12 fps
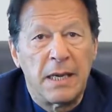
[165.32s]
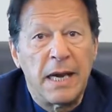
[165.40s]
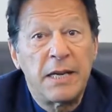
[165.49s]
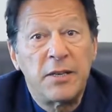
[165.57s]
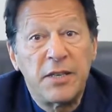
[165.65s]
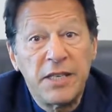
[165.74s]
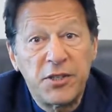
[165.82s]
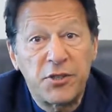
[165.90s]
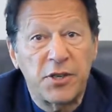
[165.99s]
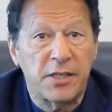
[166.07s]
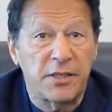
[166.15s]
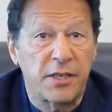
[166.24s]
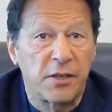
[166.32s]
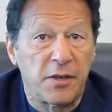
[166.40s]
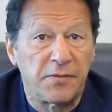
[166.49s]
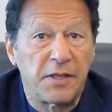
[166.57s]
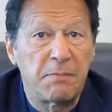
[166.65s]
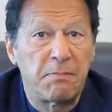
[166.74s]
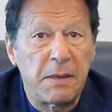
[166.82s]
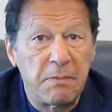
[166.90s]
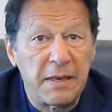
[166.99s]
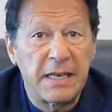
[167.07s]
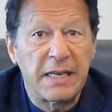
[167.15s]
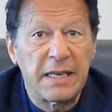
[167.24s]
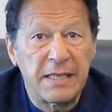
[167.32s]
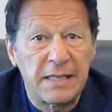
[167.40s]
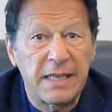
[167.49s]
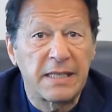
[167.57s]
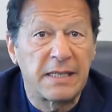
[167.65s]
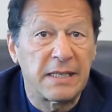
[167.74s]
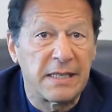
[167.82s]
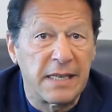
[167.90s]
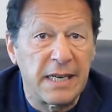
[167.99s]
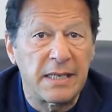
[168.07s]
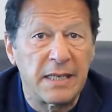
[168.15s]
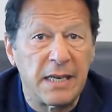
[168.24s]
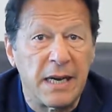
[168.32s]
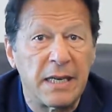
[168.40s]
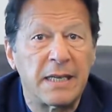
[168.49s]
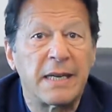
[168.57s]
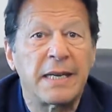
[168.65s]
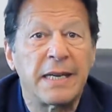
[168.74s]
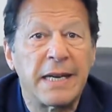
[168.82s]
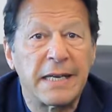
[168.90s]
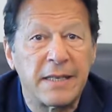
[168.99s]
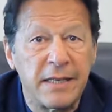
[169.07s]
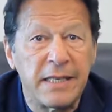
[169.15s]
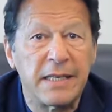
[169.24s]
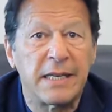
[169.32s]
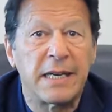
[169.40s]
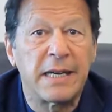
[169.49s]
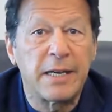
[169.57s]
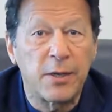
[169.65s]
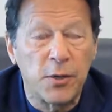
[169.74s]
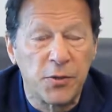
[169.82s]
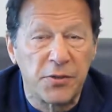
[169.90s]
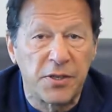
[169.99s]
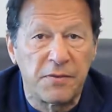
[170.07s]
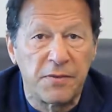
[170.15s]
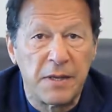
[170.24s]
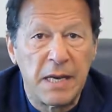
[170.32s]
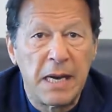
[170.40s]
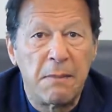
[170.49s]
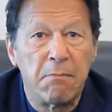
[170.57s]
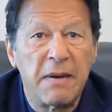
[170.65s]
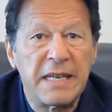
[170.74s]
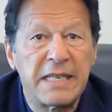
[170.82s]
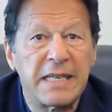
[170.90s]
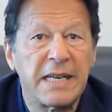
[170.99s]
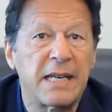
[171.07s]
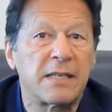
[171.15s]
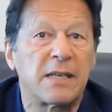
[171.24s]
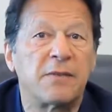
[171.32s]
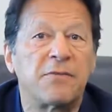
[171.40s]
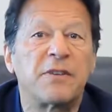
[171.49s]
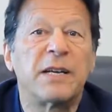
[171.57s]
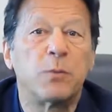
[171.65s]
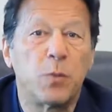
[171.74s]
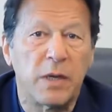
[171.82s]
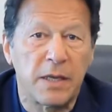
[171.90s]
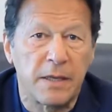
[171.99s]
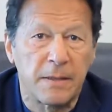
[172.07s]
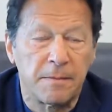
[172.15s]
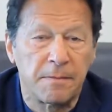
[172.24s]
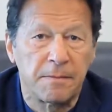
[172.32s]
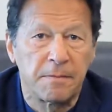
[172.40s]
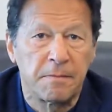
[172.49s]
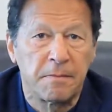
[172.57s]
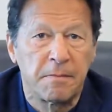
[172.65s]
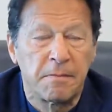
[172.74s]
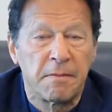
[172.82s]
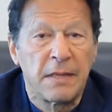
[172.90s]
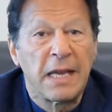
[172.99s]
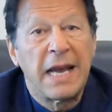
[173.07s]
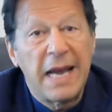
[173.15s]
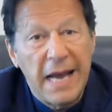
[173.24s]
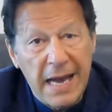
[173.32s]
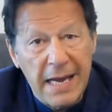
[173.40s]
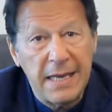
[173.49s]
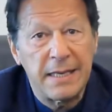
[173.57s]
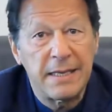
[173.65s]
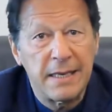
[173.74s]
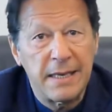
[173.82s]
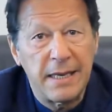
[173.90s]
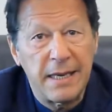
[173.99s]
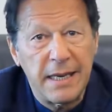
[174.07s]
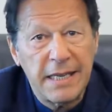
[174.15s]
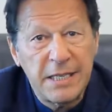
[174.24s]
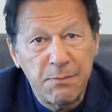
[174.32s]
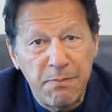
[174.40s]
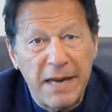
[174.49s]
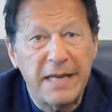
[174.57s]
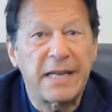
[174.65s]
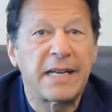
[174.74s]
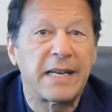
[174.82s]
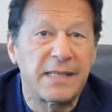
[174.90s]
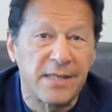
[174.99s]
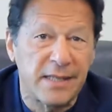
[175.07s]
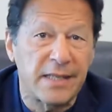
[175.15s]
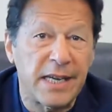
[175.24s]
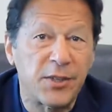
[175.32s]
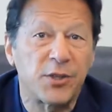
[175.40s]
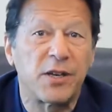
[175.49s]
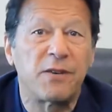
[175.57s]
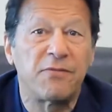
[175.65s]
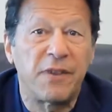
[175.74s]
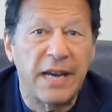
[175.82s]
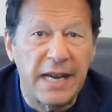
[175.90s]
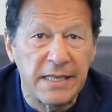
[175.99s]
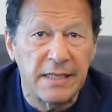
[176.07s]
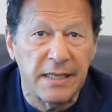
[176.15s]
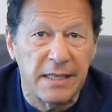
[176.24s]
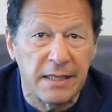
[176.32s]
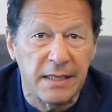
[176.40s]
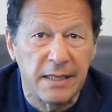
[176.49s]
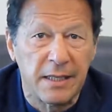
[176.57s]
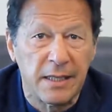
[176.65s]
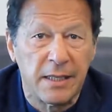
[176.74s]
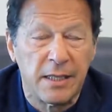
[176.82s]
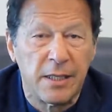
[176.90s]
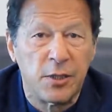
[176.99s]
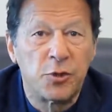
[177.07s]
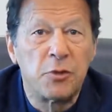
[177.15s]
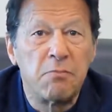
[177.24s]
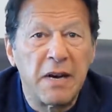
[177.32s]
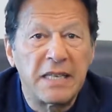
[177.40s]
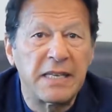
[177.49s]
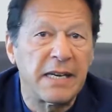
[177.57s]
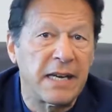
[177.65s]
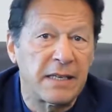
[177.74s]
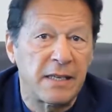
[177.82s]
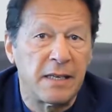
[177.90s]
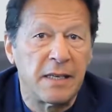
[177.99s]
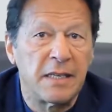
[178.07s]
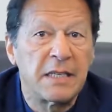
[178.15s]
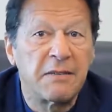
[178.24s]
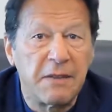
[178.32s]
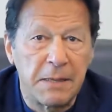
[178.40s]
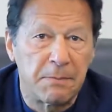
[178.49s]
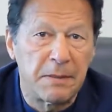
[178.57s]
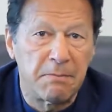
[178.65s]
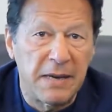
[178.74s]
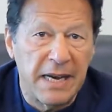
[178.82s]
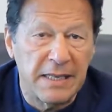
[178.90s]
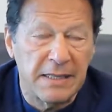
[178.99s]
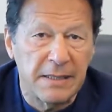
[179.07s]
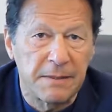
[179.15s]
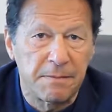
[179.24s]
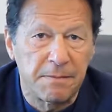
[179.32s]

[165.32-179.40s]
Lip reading: and restructuring of the public sector debt under an agreed and inclusive multilateral framework, and expanding concessional financing through multilateral development banks.